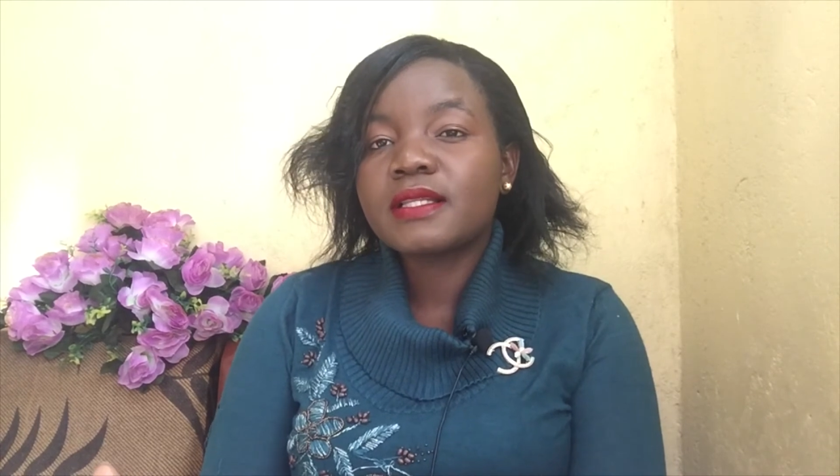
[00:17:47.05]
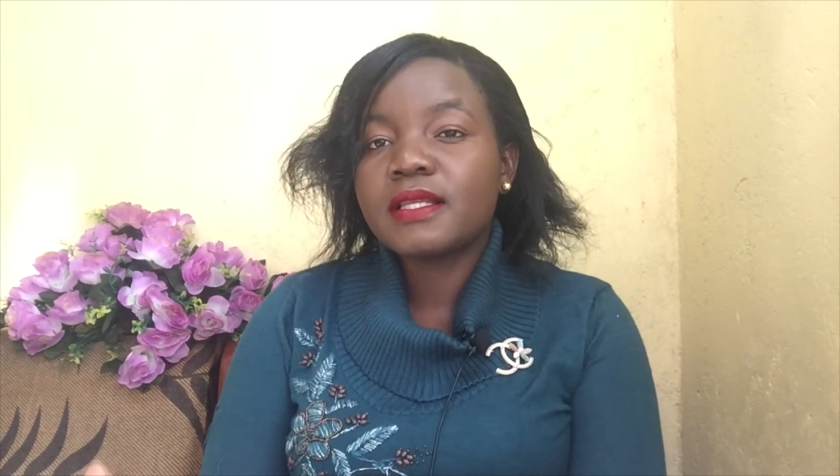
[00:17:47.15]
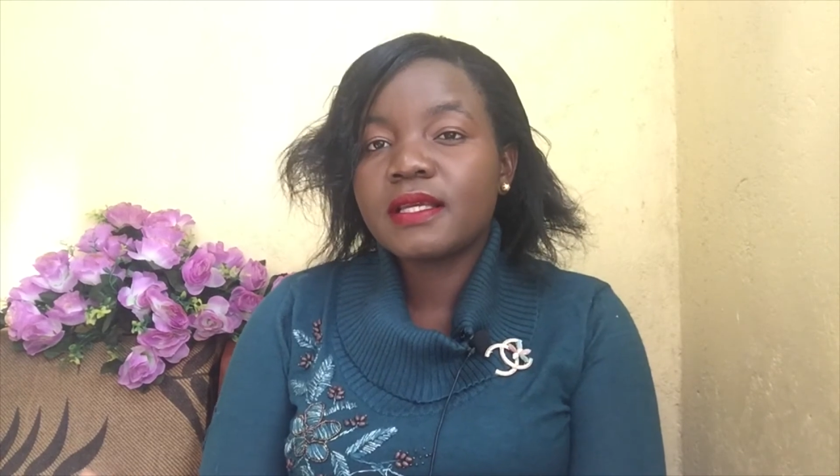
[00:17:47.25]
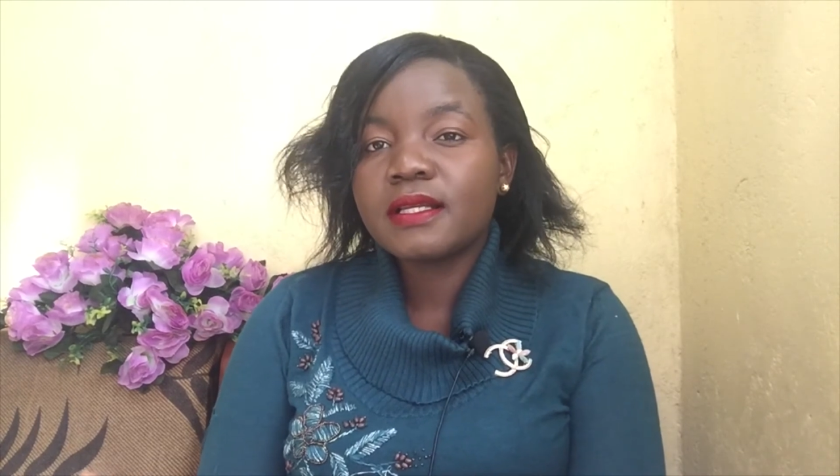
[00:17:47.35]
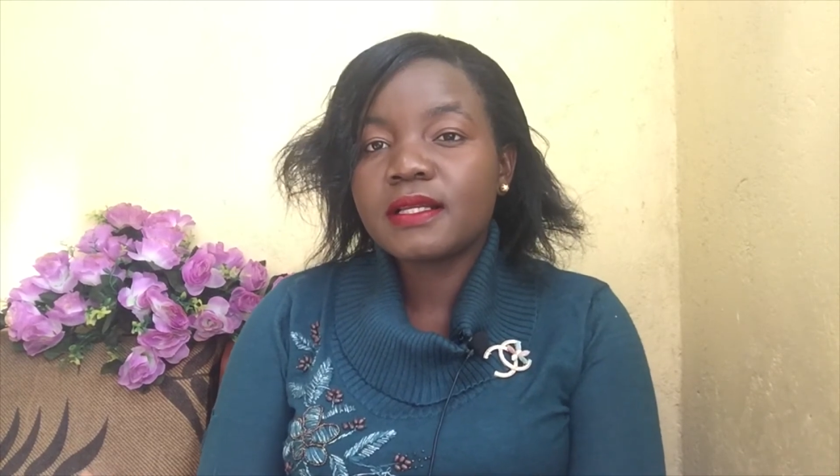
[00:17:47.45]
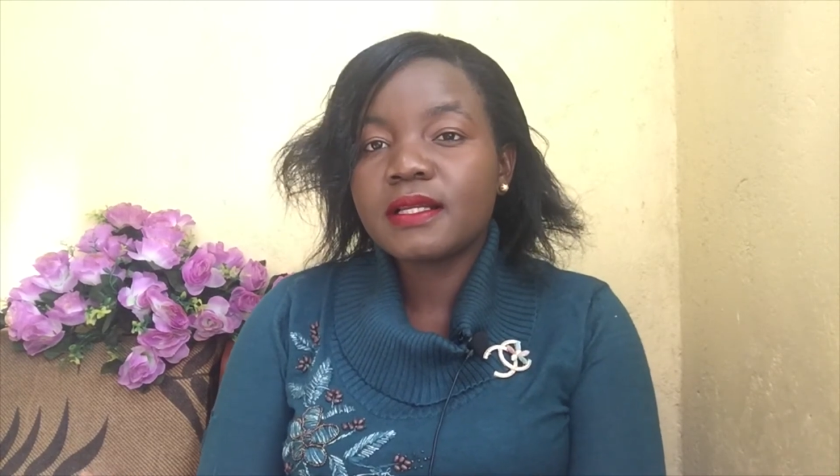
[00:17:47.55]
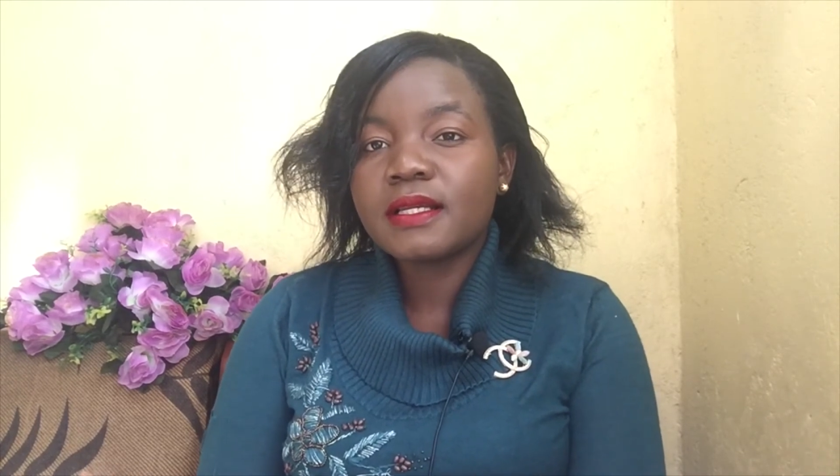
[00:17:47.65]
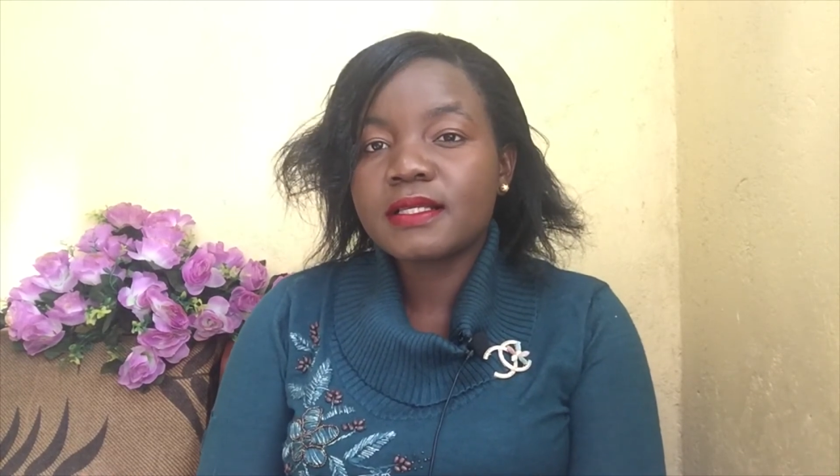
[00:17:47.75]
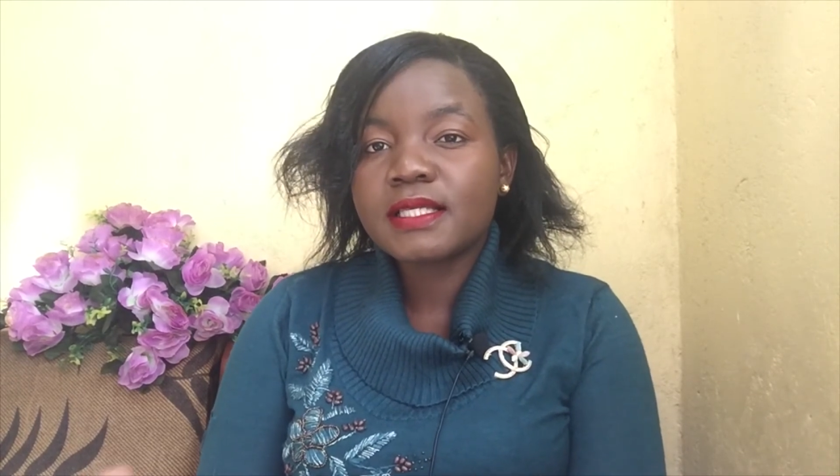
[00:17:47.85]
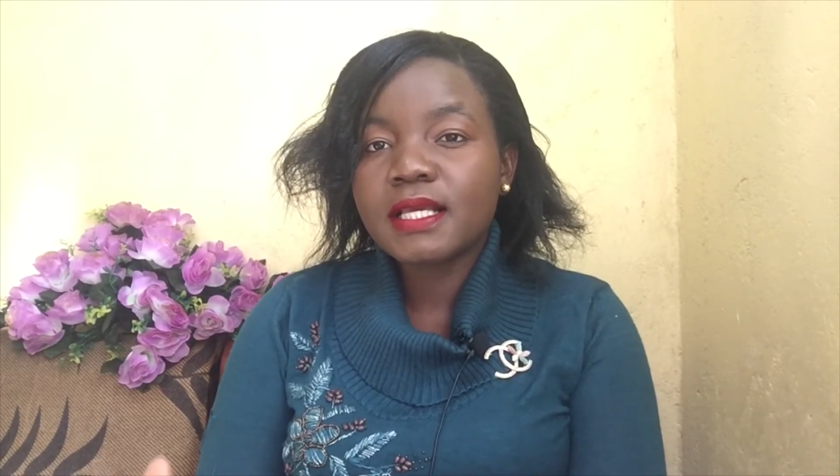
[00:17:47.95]
the
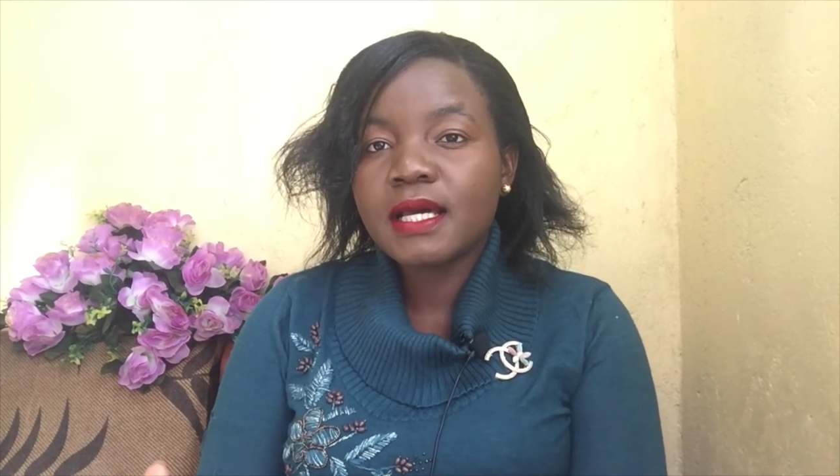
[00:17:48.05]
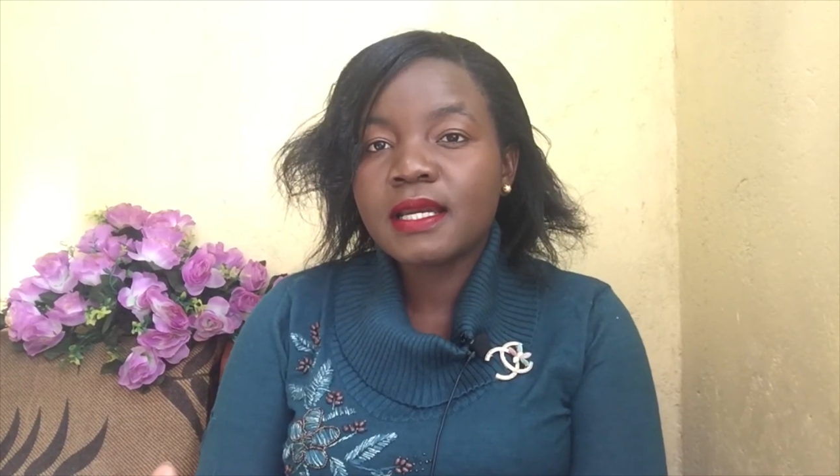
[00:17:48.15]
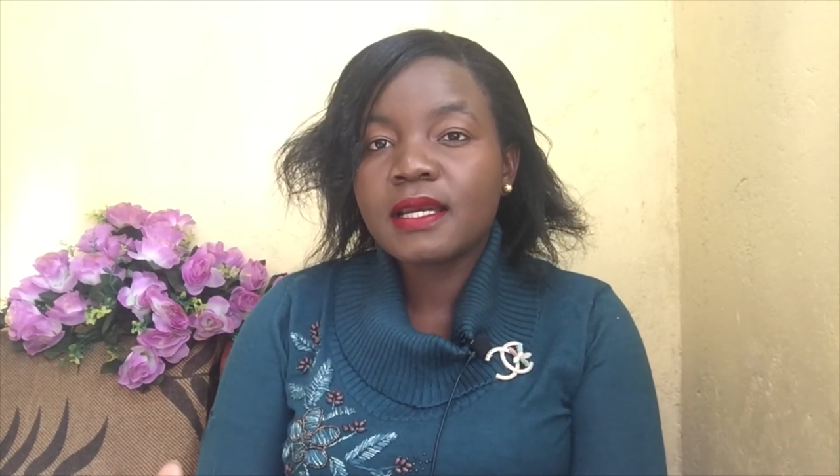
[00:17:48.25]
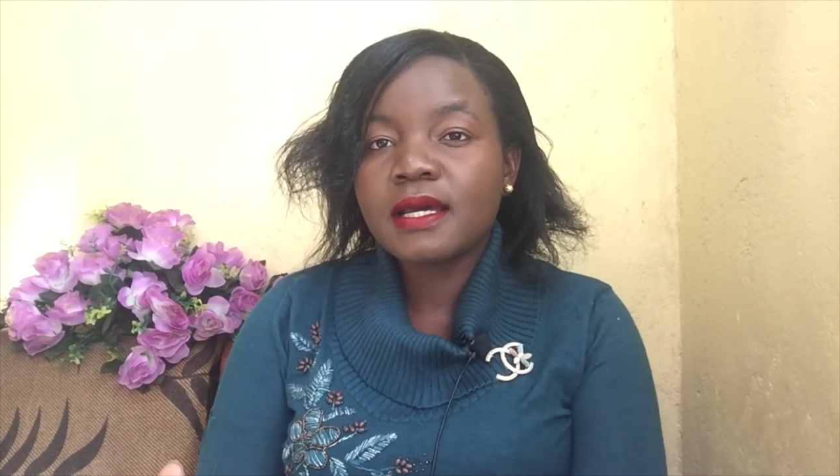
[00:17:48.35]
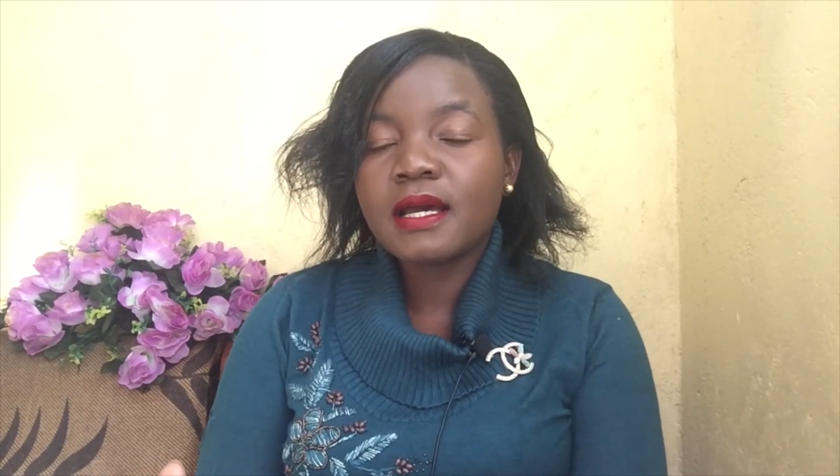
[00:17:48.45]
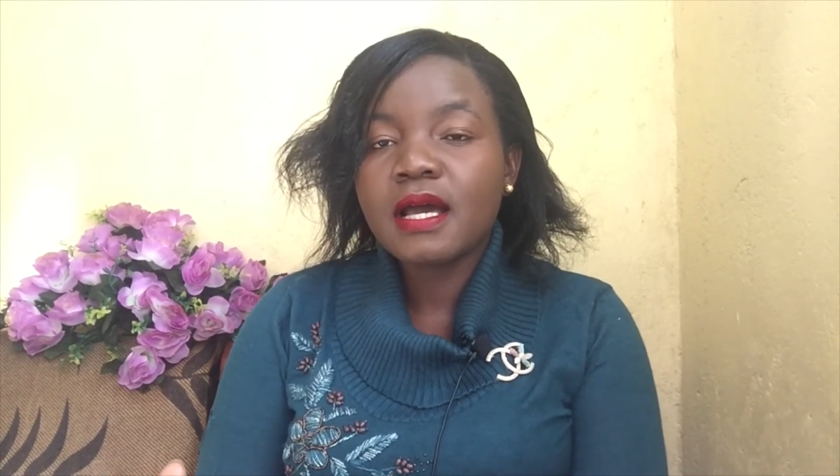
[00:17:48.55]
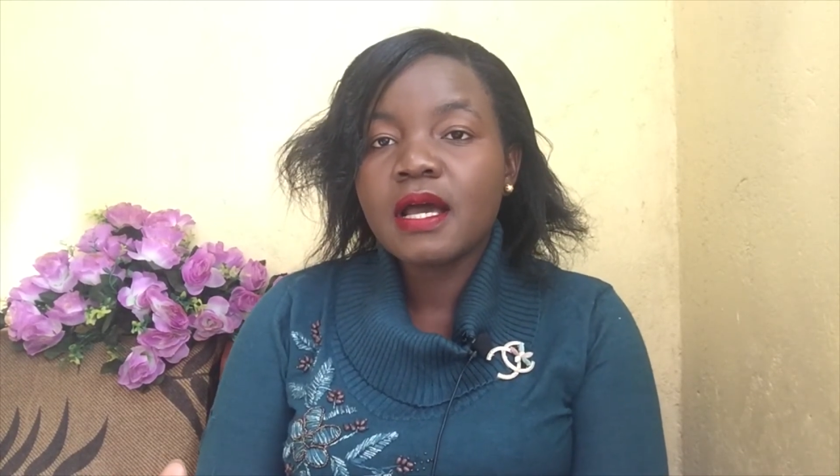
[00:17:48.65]
NCLEX under